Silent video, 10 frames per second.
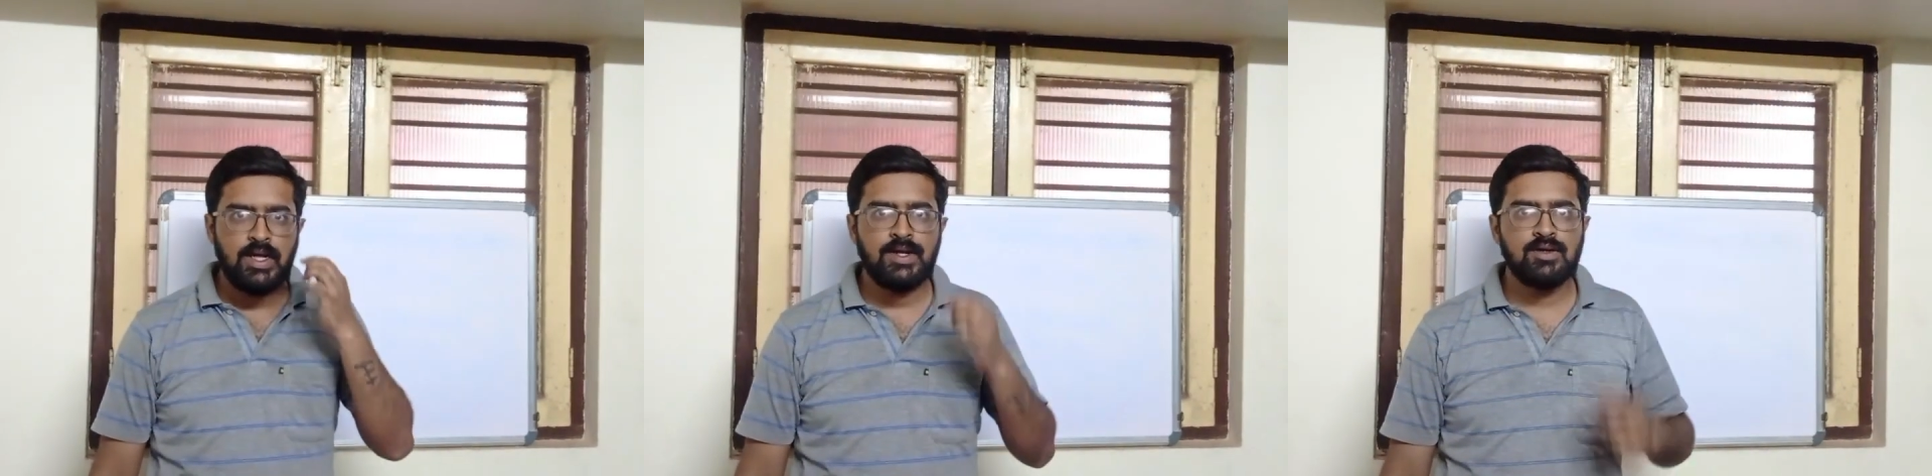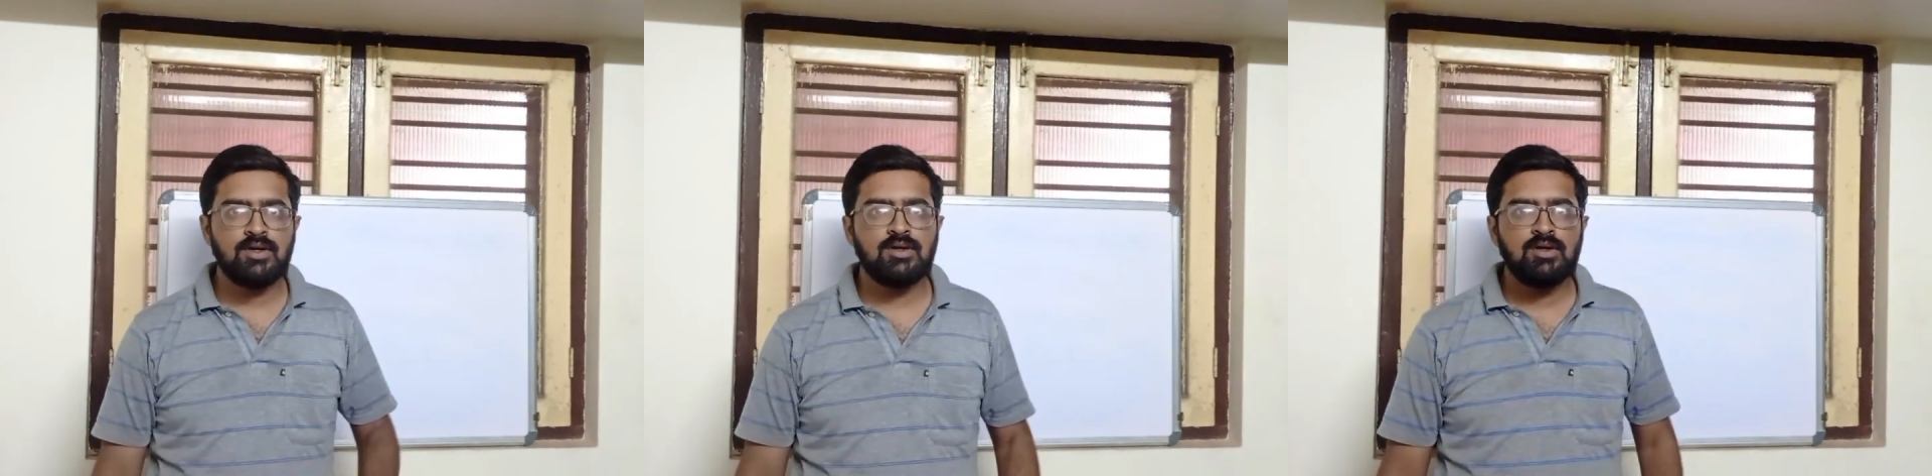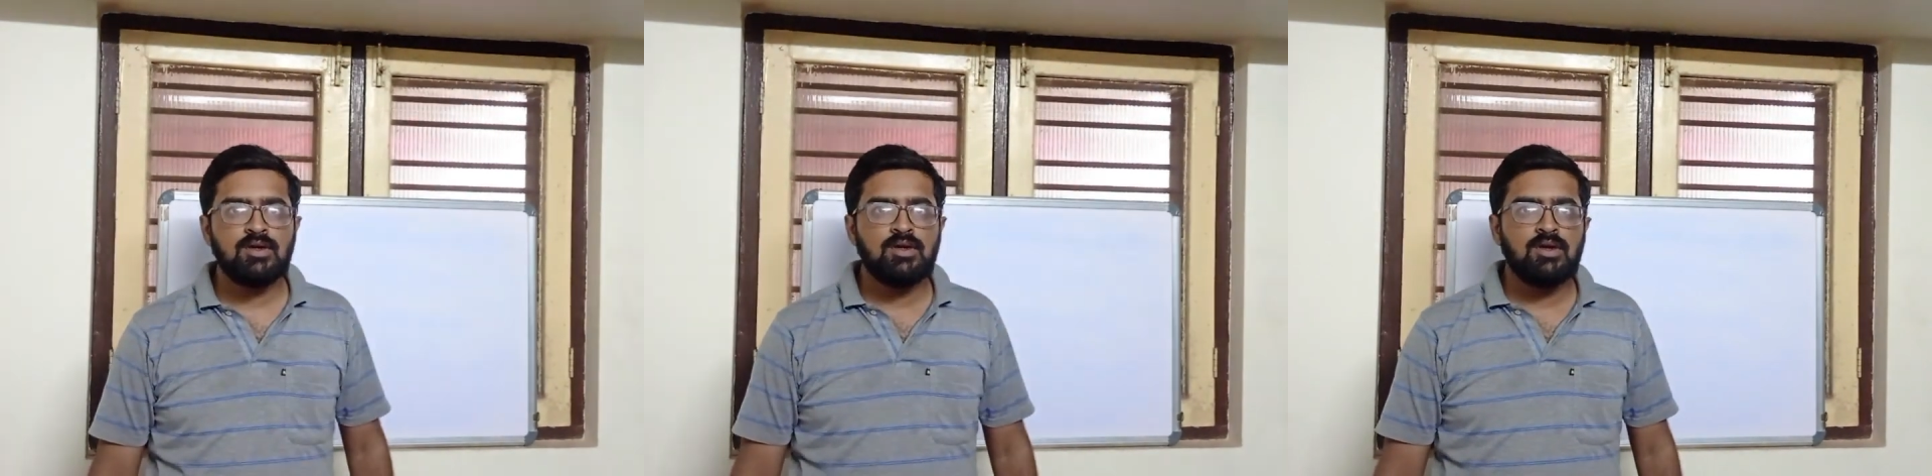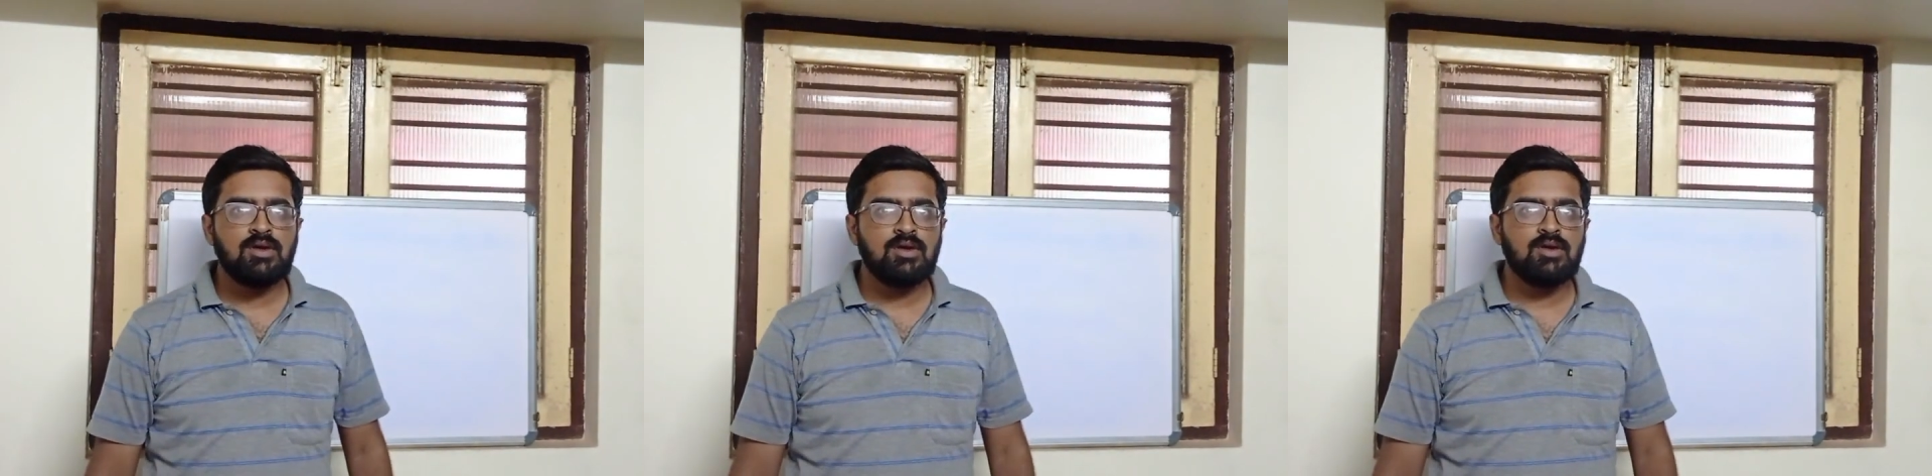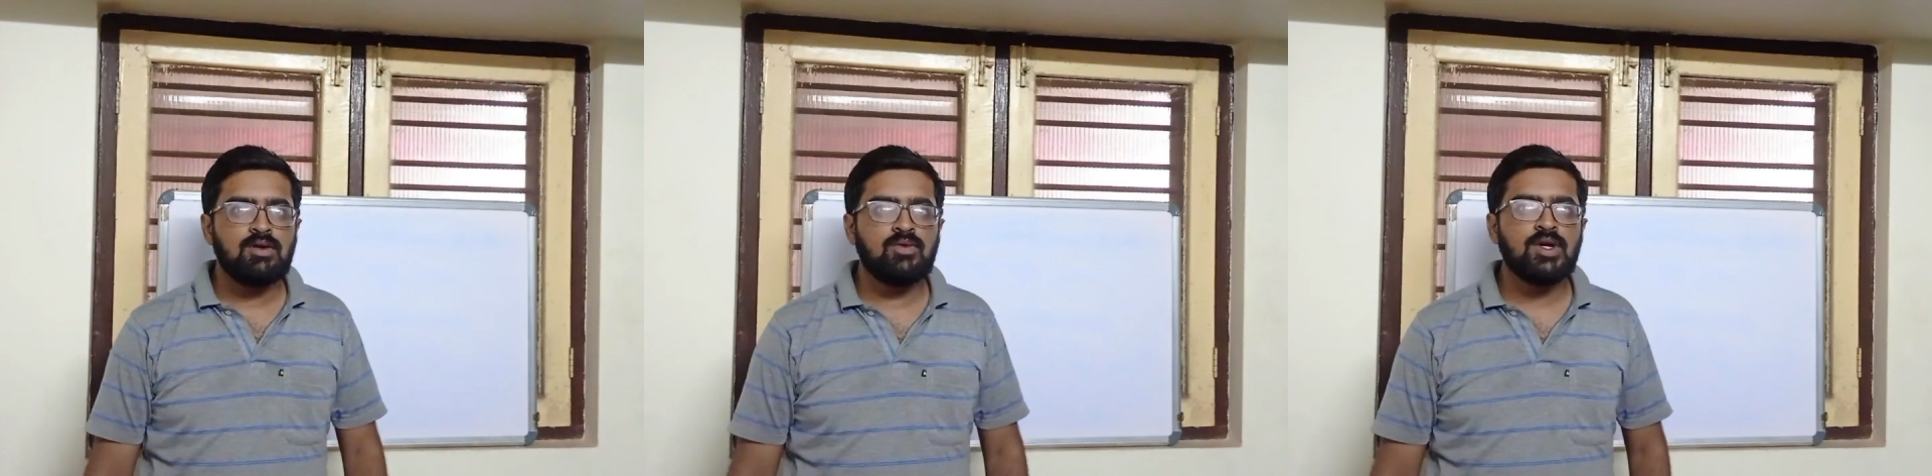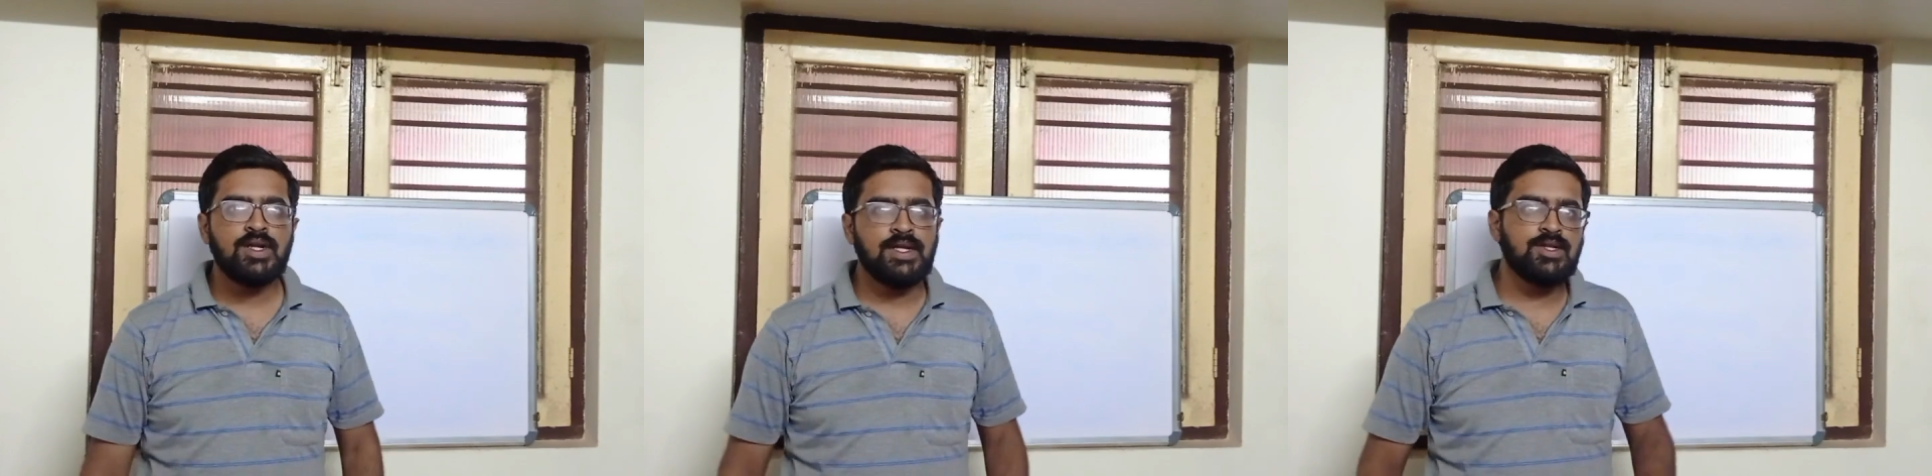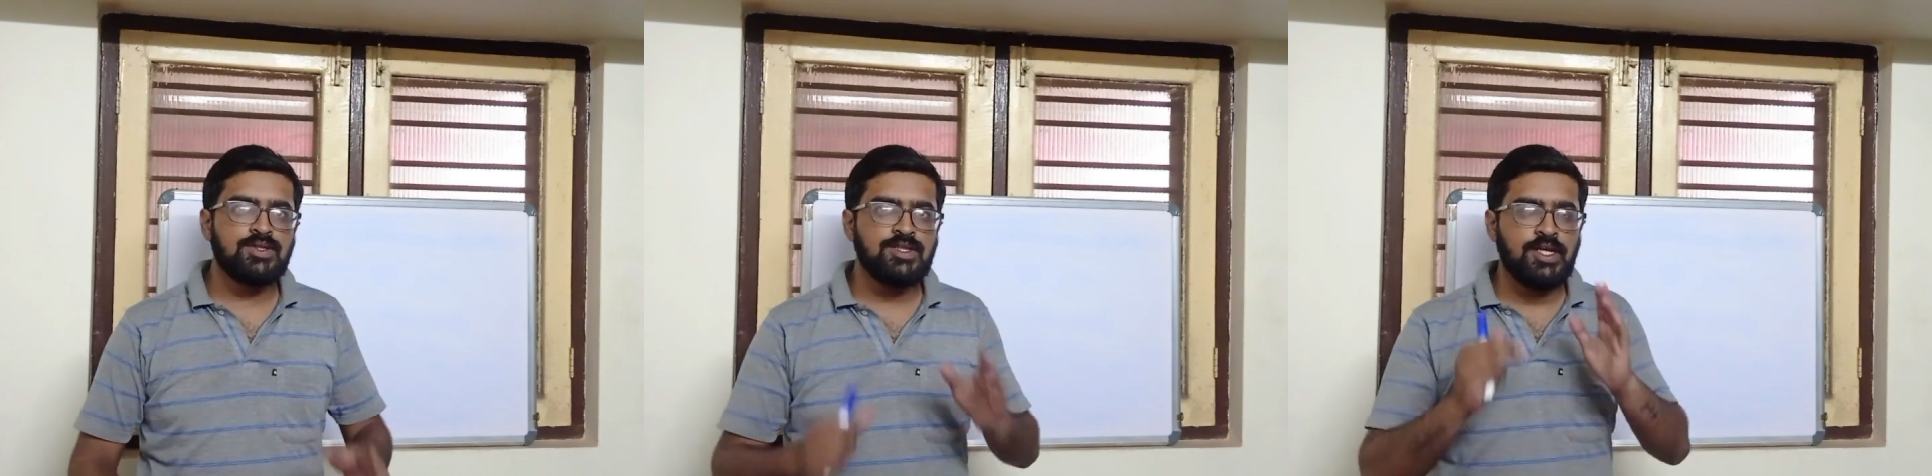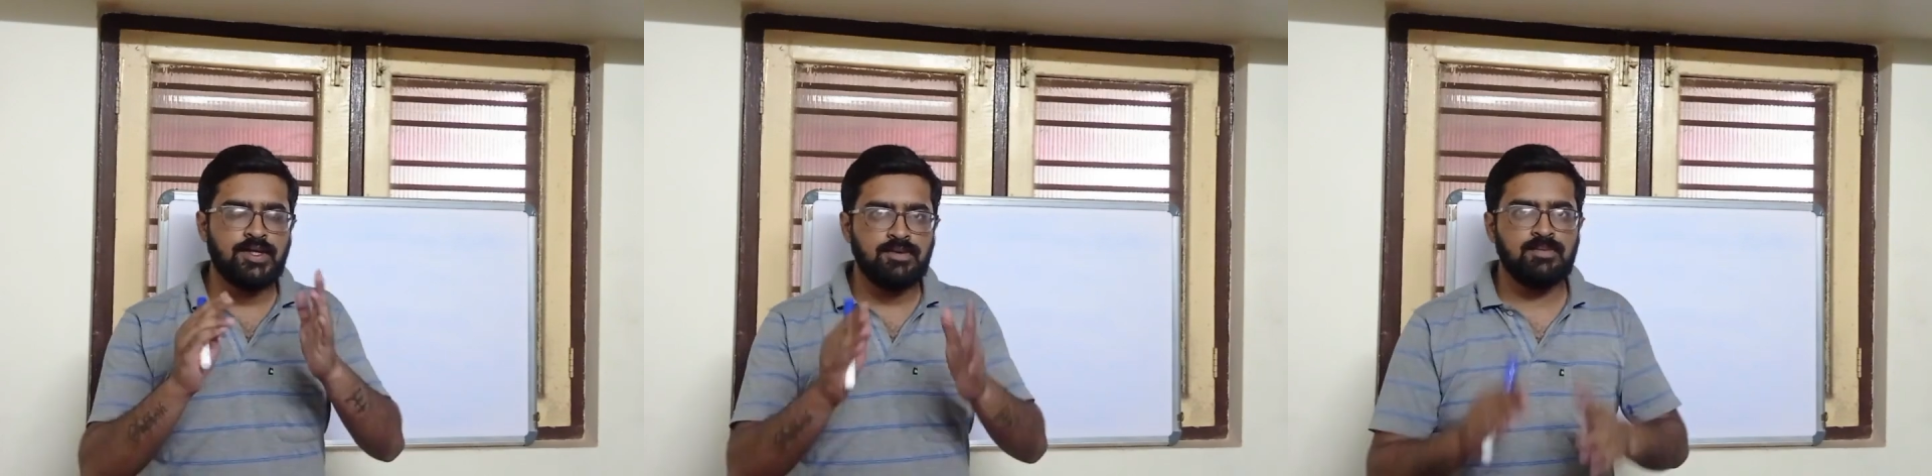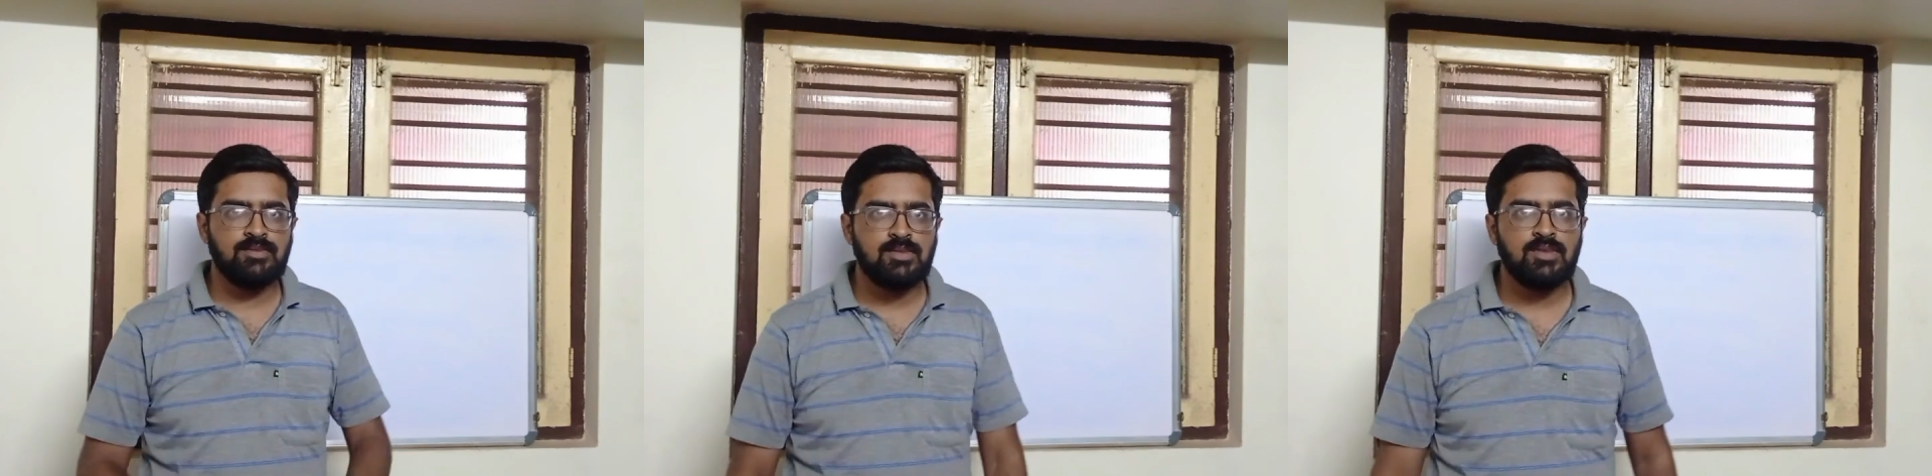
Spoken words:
and work energy theorem.